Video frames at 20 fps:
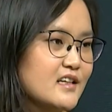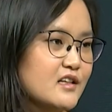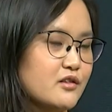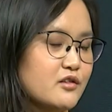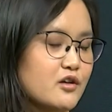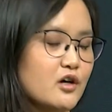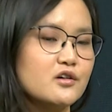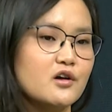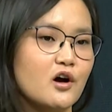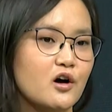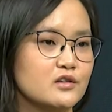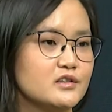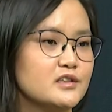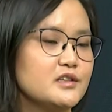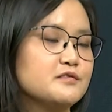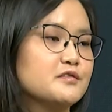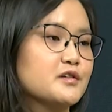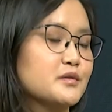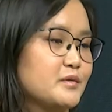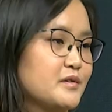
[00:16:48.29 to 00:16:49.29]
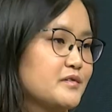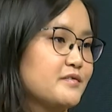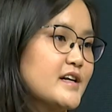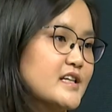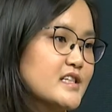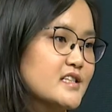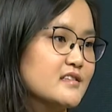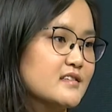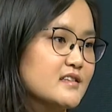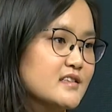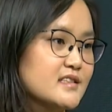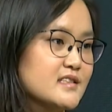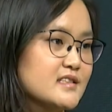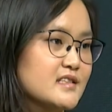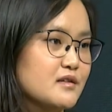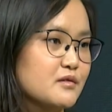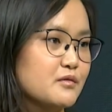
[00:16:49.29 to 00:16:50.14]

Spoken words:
not only for professionals.